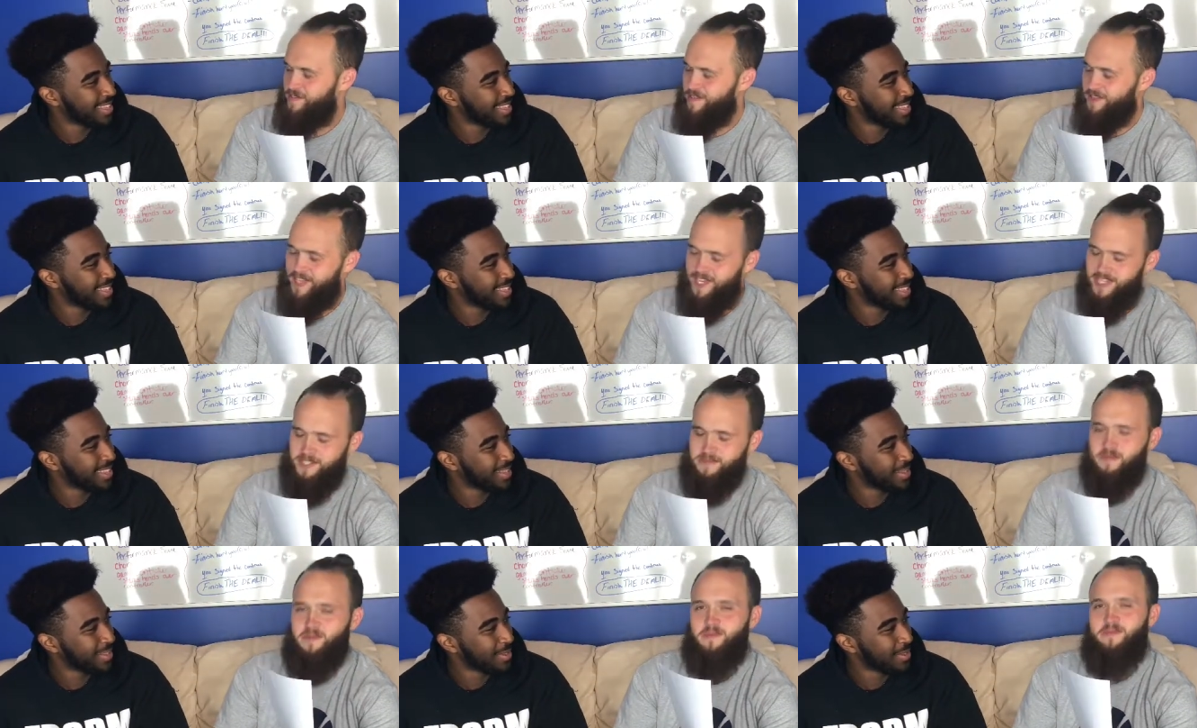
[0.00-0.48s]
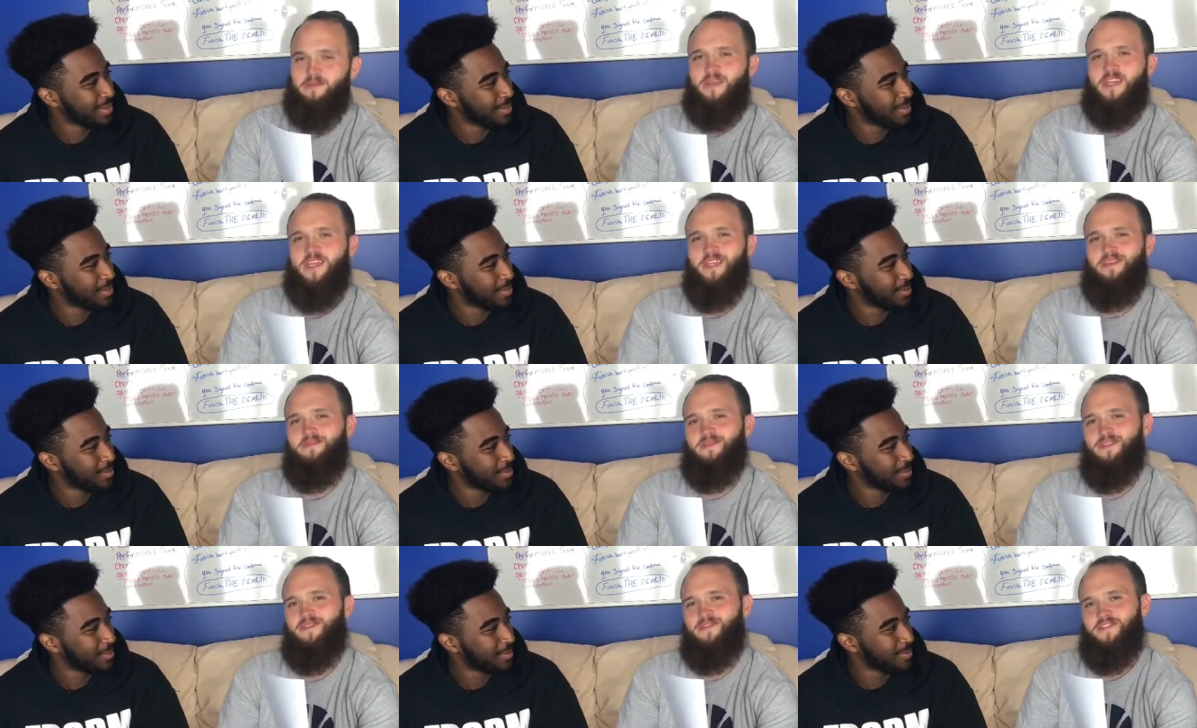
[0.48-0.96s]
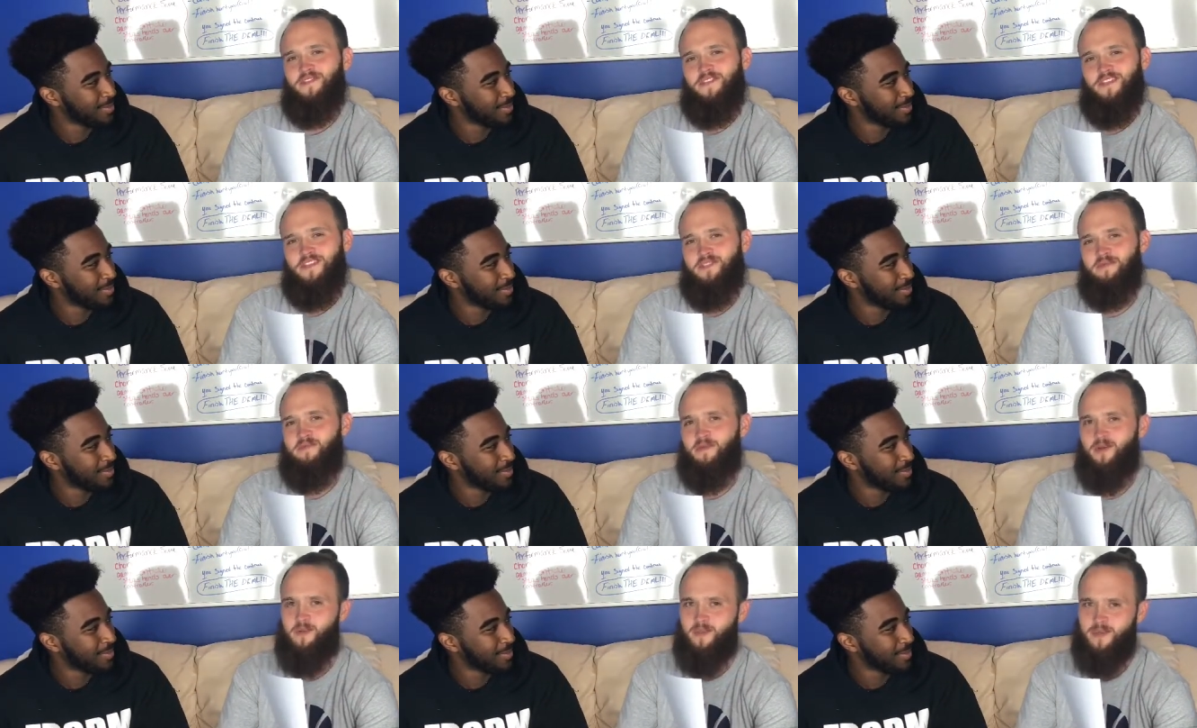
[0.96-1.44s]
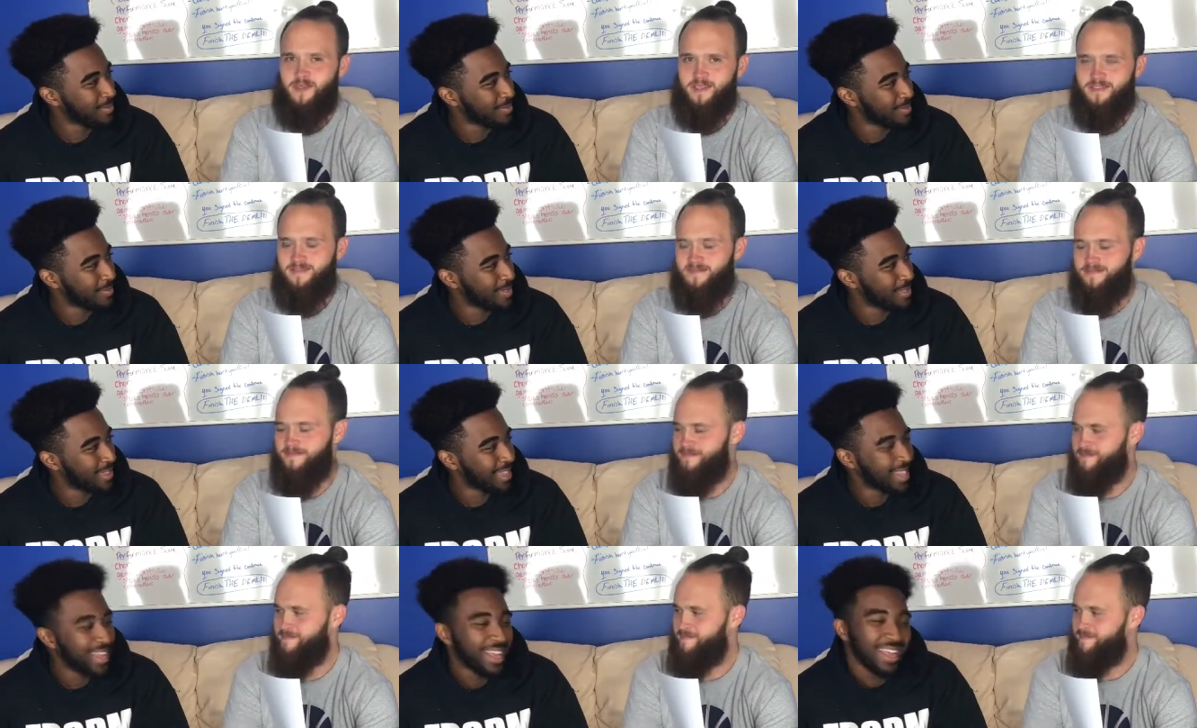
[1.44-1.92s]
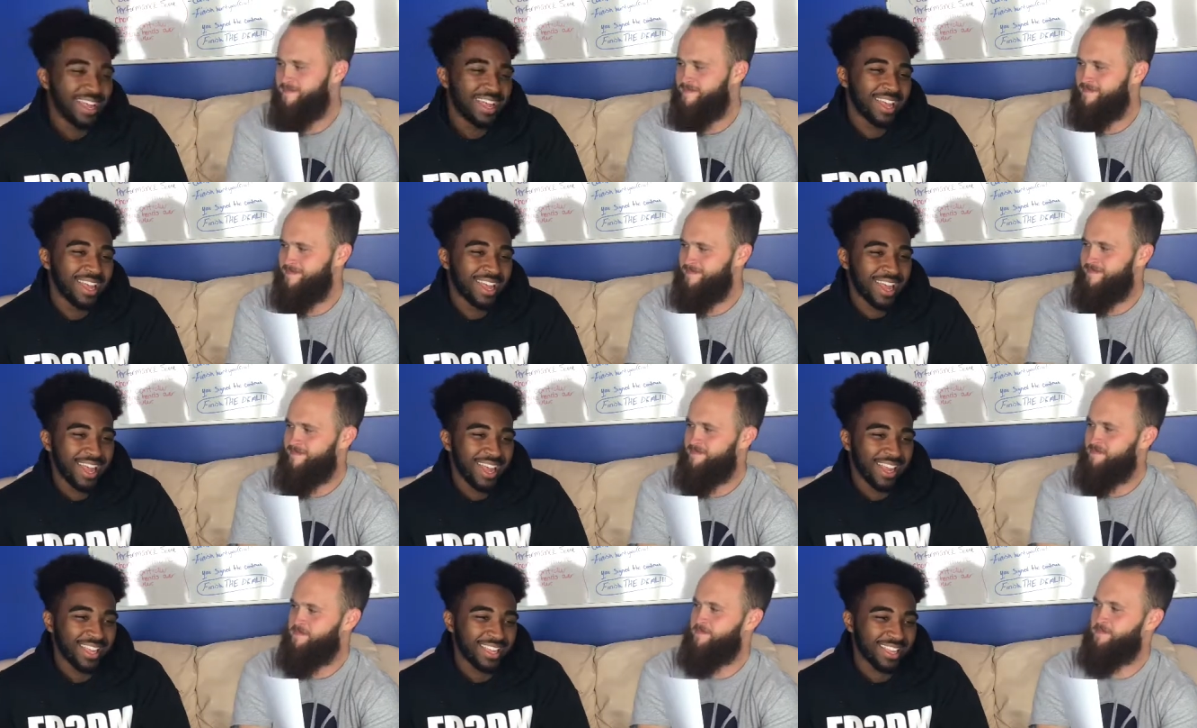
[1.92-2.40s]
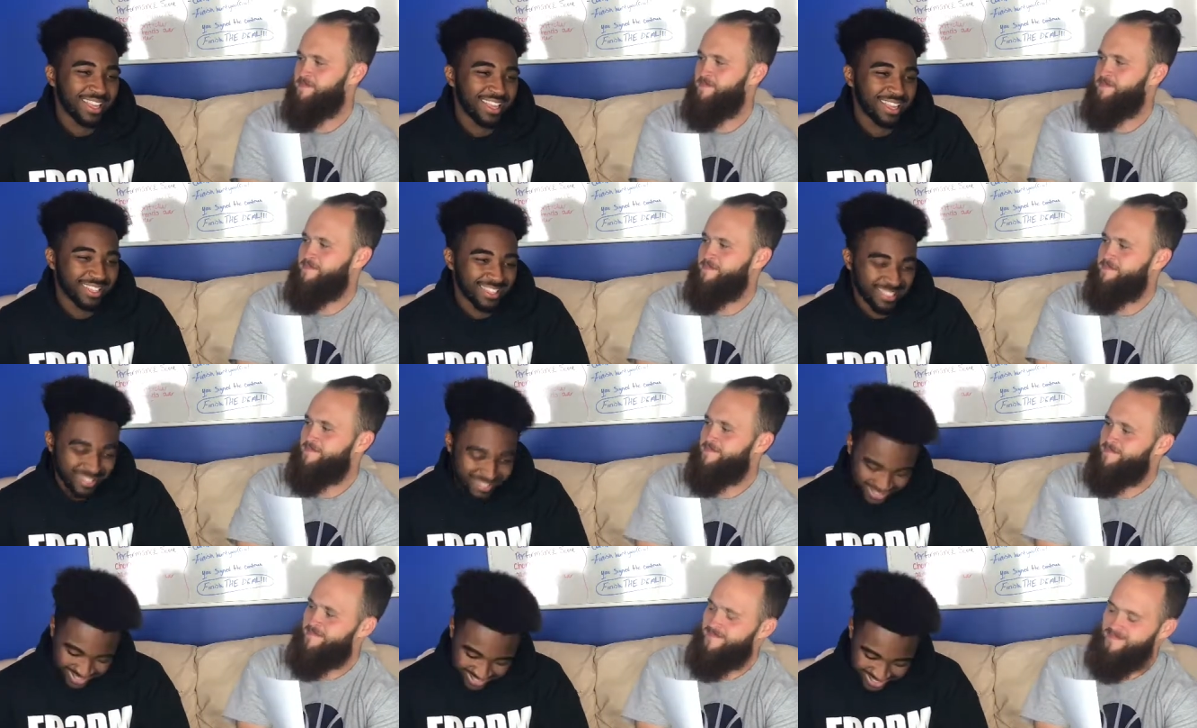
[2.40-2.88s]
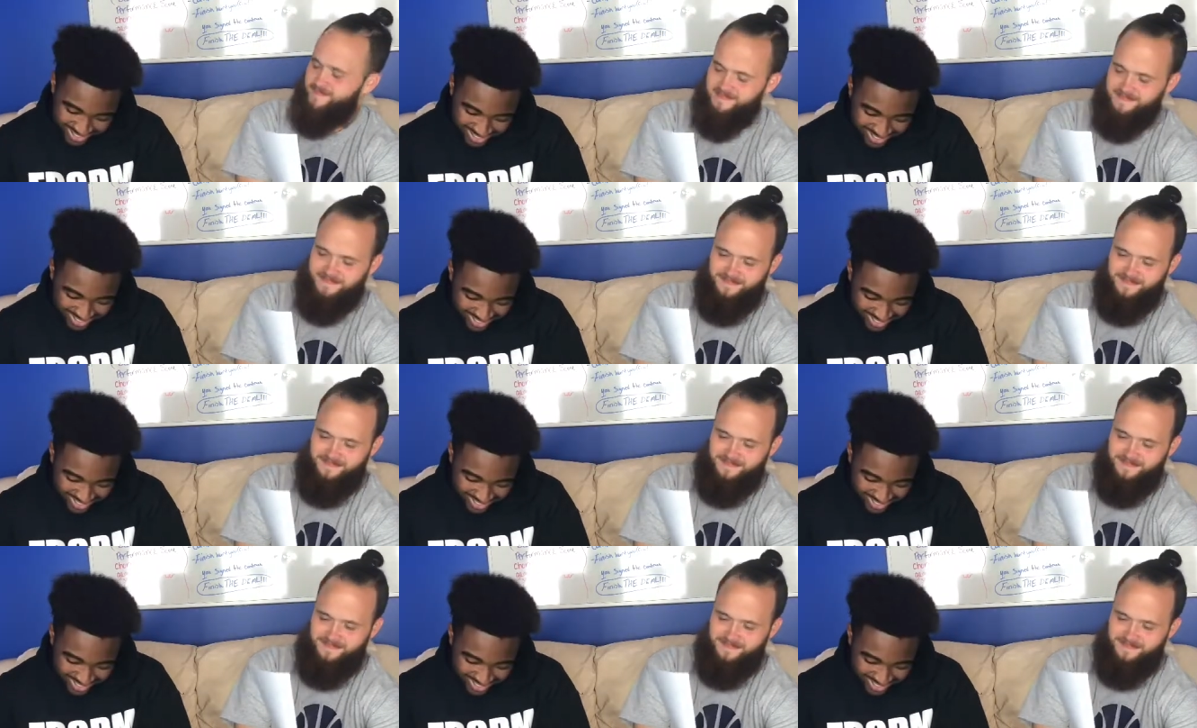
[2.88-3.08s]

Speaker 1: has prepared me for this moment. I guess.